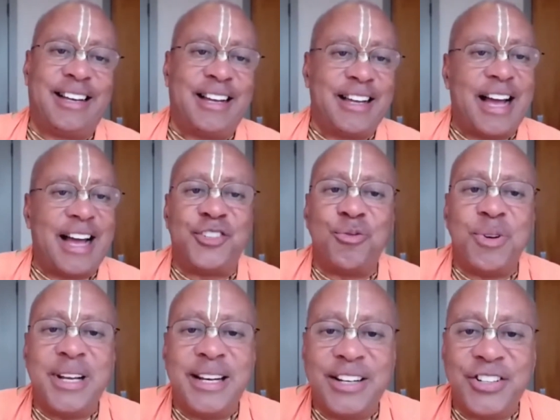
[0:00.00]
As you
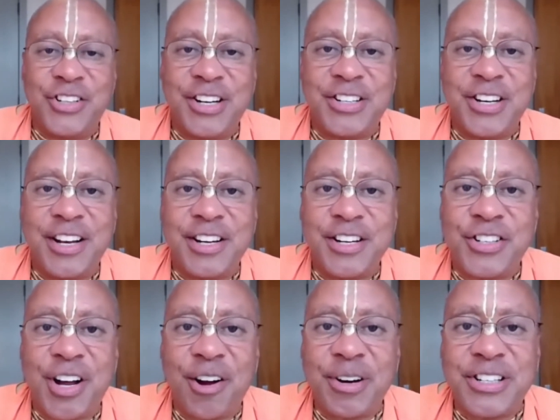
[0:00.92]
read in Chaitanya
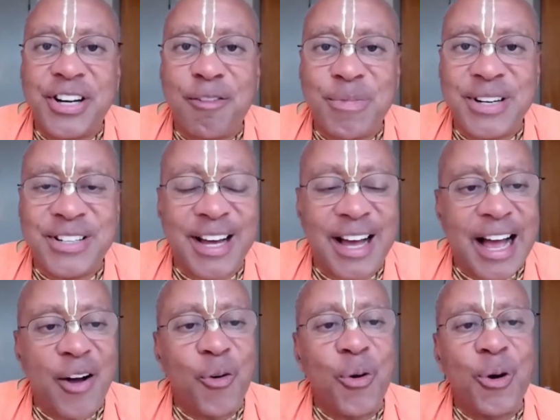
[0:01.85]
Charitamrita,
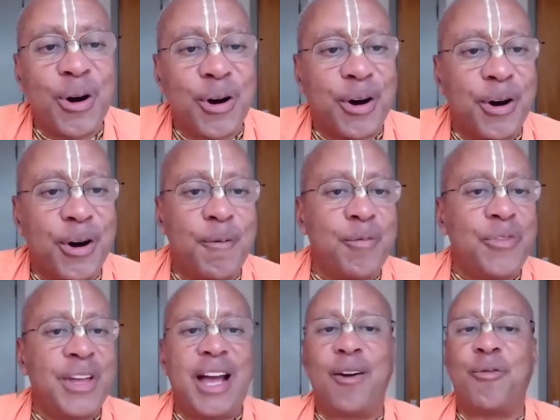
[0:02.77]
I order
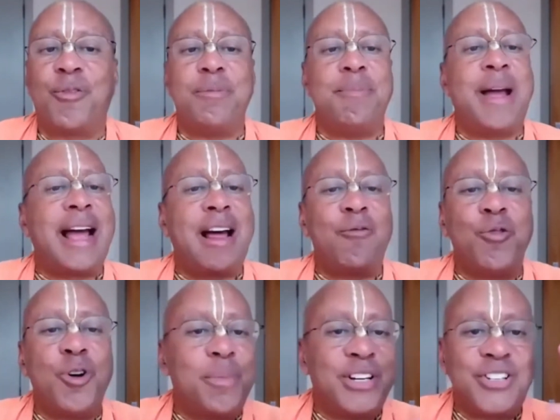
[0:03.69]
every man,
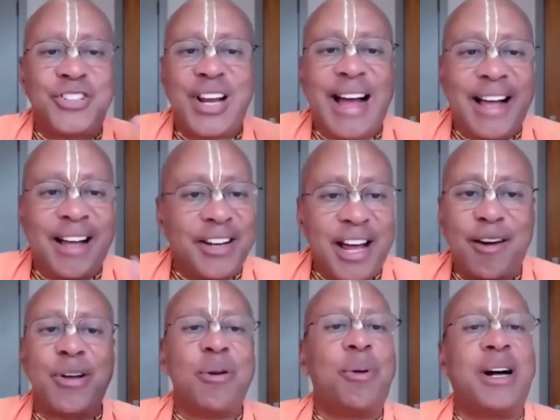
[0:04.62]
woman, child,
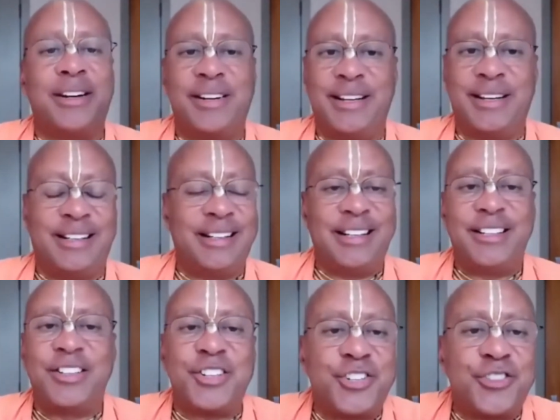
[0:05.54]
everyone,
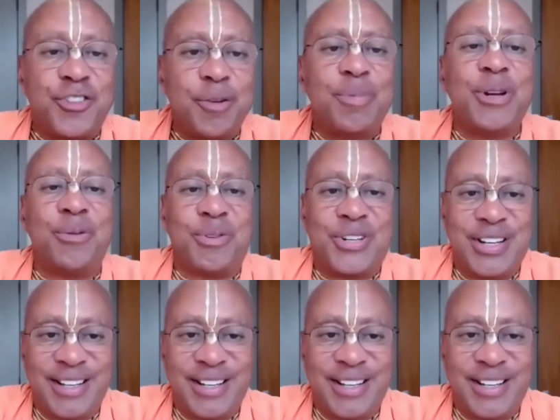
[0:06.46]
distribute.